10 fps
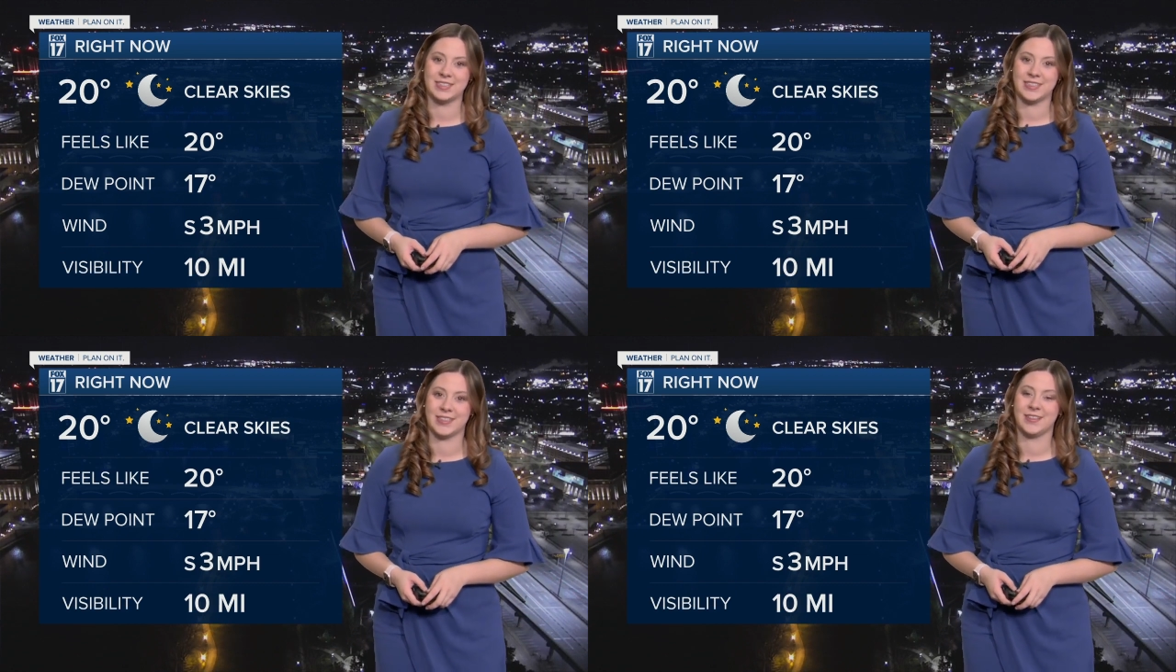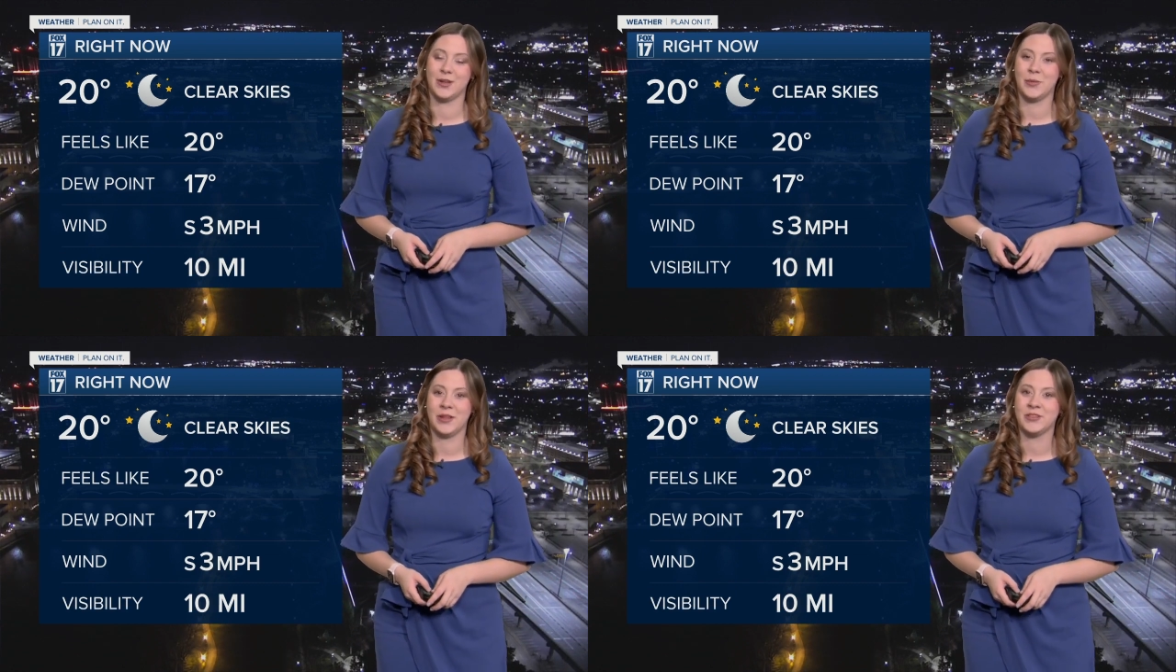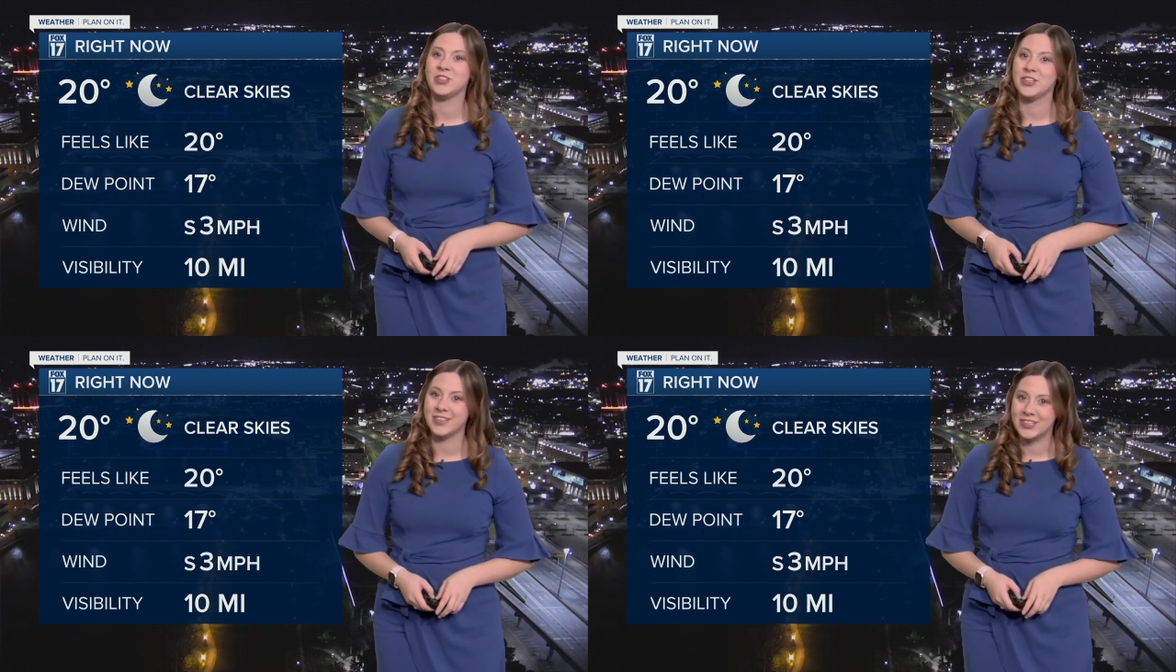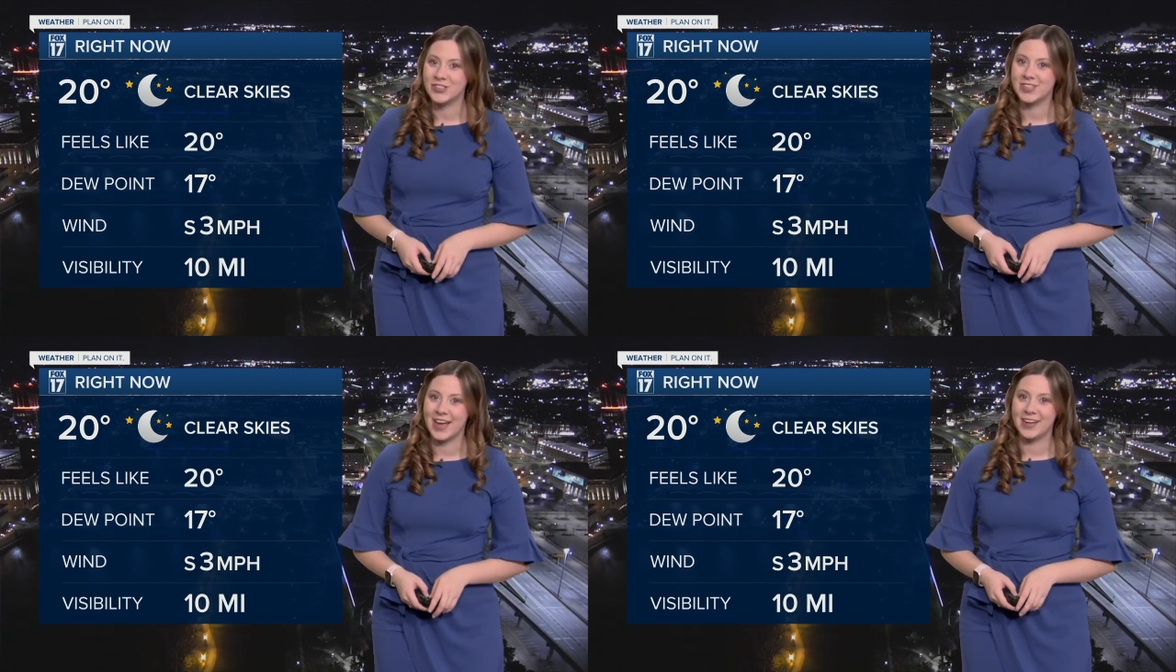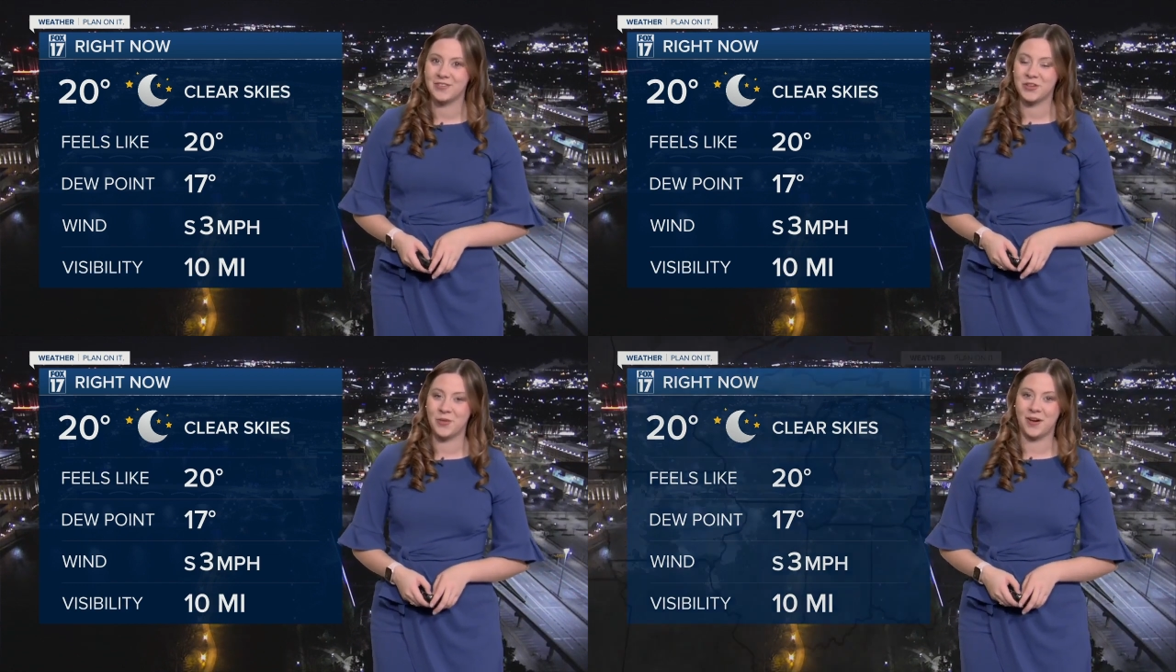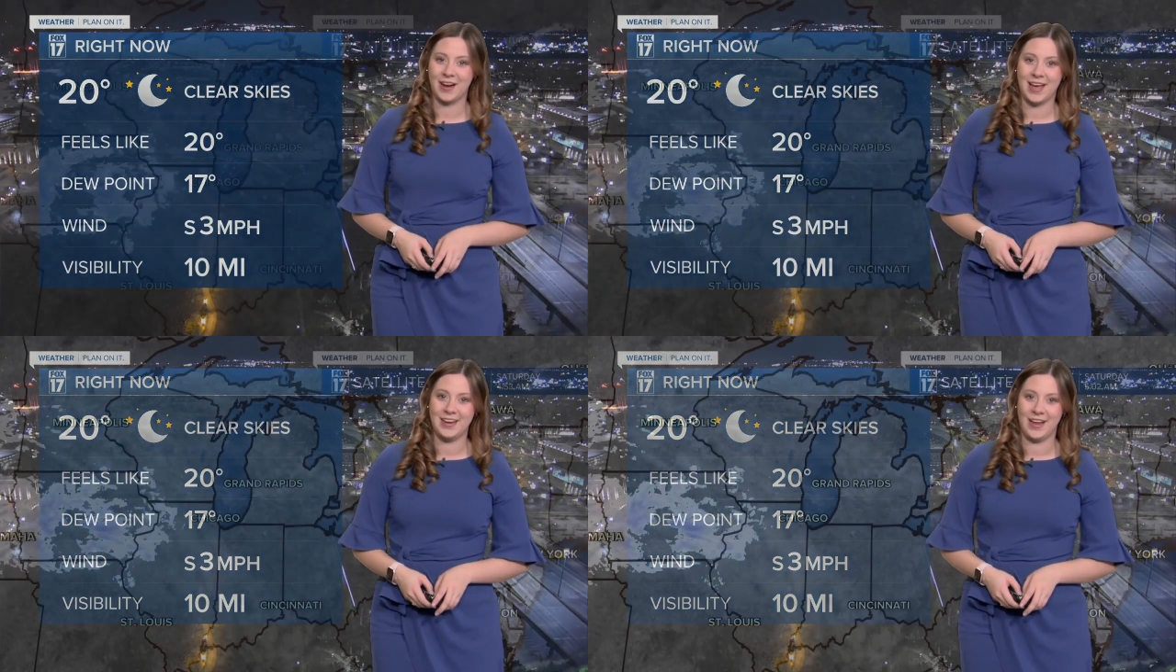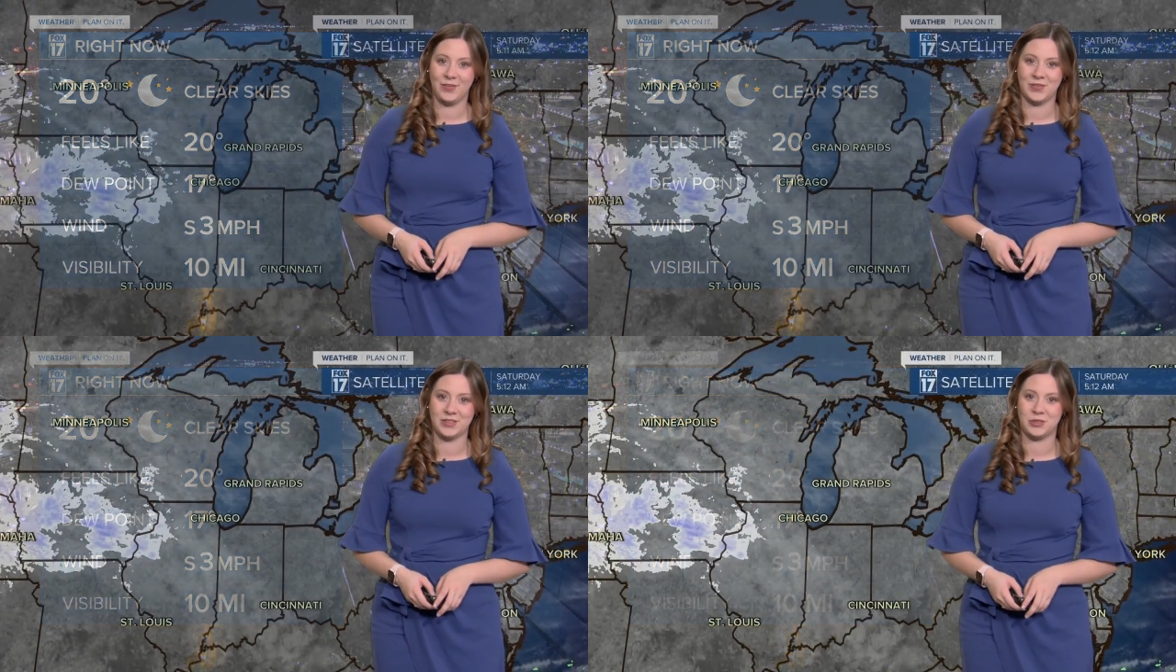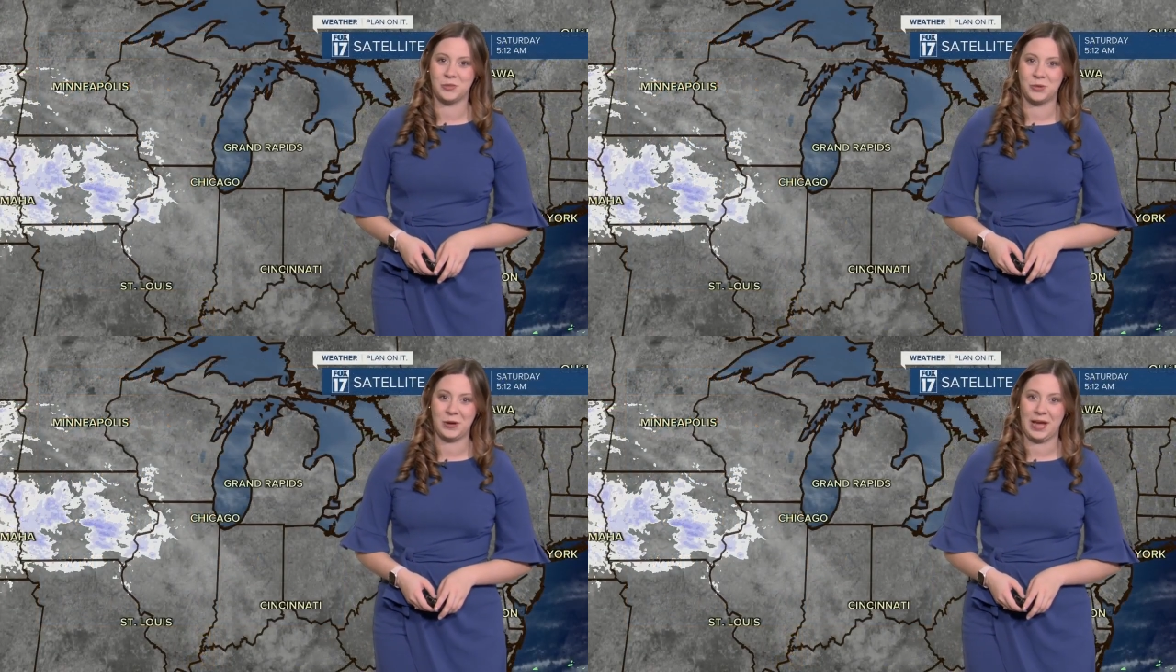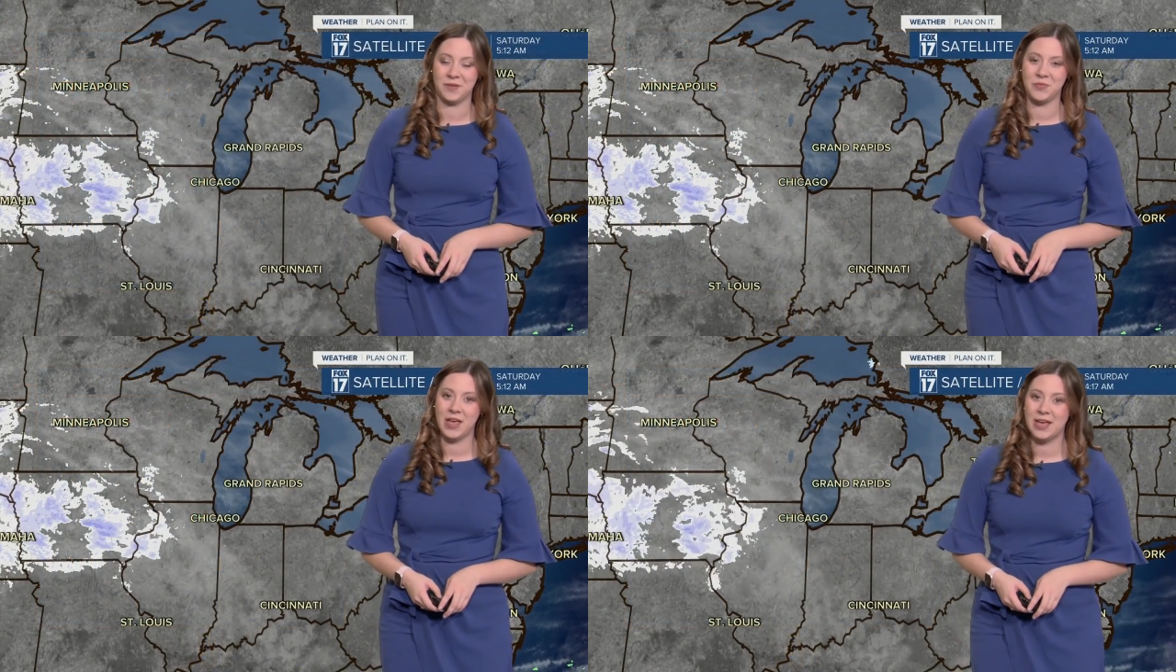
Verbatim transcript: It's a little bit on the chillier side if you are headed out this morning.